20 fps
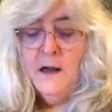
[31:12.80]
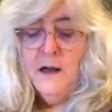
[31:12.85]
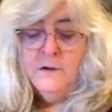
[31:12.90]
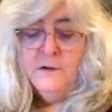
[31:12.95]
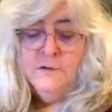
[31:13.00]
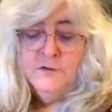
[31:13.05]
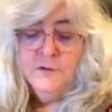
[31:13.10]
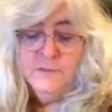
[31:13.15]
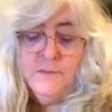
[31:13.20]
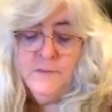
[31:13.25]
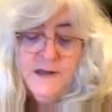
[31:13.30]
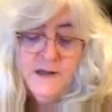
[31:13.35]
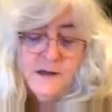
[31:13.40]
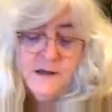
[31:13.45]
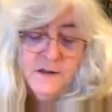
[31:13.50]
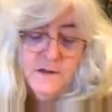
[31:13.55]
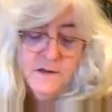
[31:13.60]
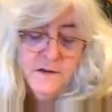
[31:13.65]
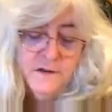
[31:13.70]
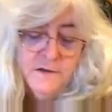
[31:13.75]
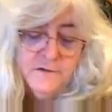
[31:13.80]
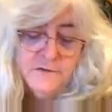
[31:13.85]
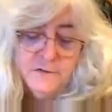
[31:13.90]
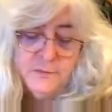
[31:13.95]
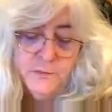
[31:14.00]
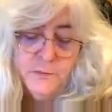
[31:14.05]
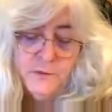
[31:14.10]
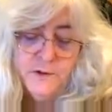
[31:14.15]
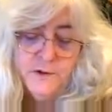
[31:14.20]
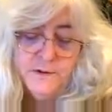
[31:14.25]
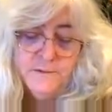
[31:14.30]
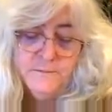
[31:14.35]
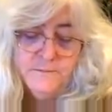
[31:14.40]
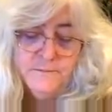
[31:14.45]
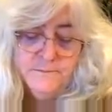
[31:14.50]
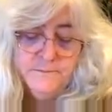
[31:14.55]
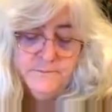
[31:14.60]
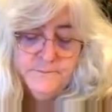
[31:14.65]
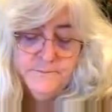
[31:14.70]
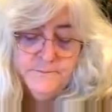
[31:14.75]
to make this one,
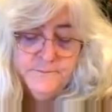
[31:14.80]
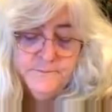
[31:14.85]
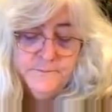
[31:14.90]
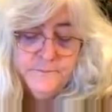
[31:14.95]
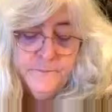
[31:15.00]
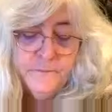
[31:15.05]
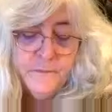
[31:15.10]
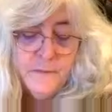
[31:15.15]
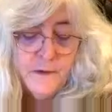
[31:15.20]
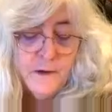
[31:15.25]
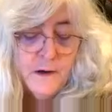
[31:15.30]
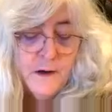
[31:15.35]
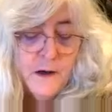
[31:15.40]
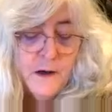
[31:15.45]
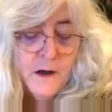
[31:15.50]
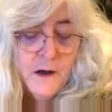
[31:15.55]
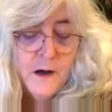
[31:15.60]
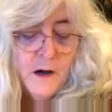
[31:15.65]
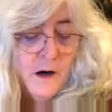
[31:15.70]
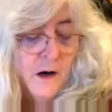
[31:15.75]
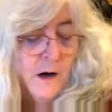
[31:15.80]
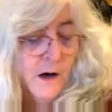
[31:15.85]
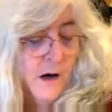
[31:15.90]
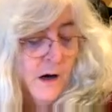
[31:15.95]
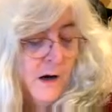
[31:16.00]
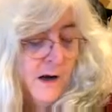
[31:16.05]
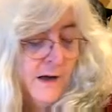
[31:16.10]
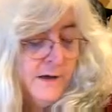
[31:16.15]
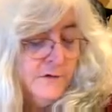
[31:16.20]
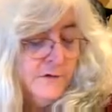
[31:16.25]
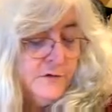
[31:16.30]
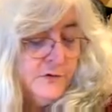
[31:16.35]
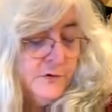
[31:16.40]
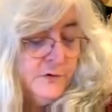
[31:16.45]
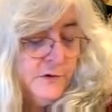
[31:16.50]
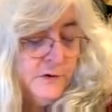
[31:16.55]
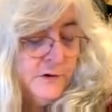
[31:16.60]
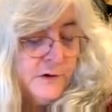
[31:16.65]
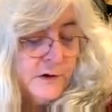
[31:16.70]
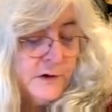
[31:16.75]
I
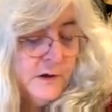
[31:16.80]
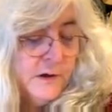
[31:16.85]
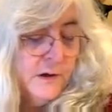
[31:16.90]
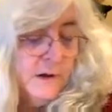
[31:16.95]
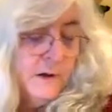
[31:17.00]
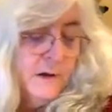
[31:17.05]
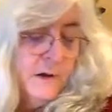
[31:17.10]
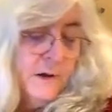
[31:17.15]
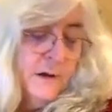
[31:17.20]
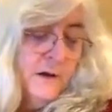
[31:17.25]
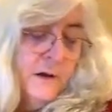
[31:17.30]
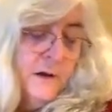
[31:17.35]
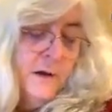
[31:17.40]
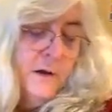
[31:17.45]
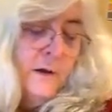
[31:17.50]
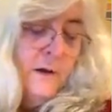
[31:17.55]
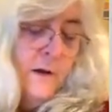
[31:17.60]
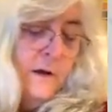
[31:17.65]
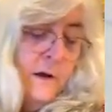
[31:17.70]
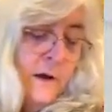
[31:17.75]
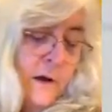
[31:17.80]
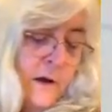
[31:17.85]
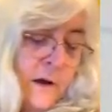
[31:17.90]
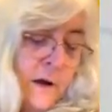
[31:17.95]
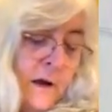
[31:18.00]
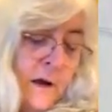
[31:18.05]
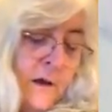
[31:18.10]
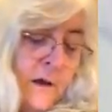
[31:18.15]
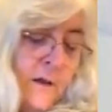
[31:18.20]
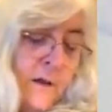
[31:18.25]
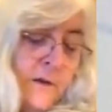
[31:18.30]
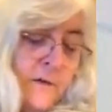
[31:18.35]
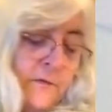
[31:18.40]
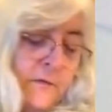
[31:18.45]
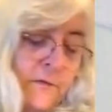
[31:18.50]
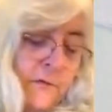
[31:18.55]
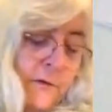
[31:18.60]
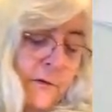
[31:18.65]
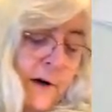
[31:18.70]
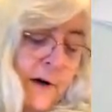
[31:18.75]
took the
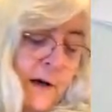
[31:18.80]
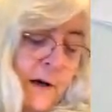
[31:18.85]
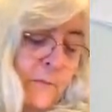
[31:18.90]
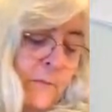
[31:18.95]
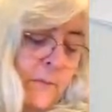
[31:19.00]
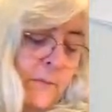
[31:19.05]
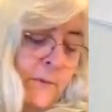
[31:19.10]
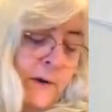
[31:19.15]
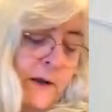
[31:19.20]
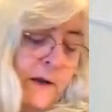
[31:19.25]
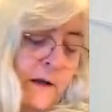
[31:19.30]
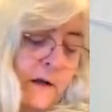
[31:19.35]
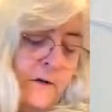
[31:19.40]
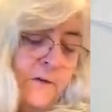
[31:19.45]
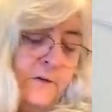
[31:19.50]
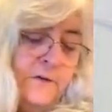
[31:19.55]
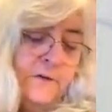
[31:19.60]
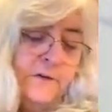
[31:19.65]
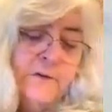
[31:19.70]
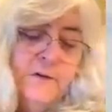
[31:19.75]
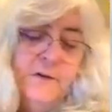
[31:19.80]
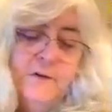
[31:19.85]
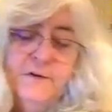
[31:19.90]
frame piece.